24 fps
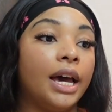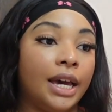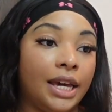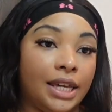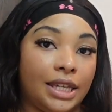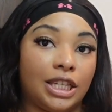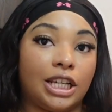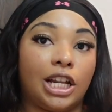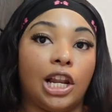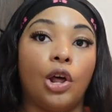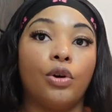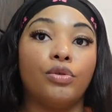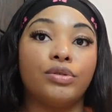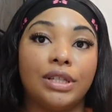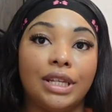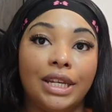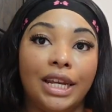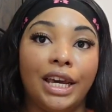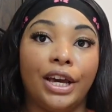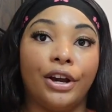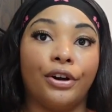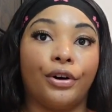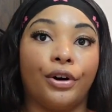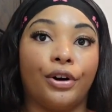is closing
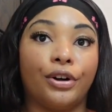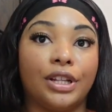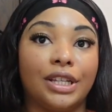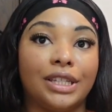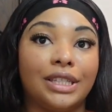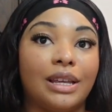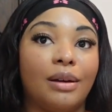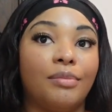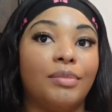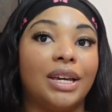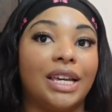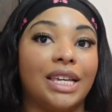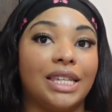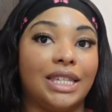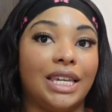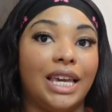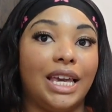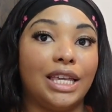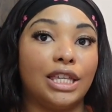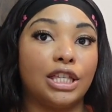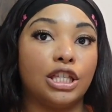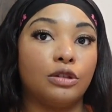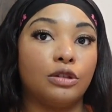in, girl. The stomach is getting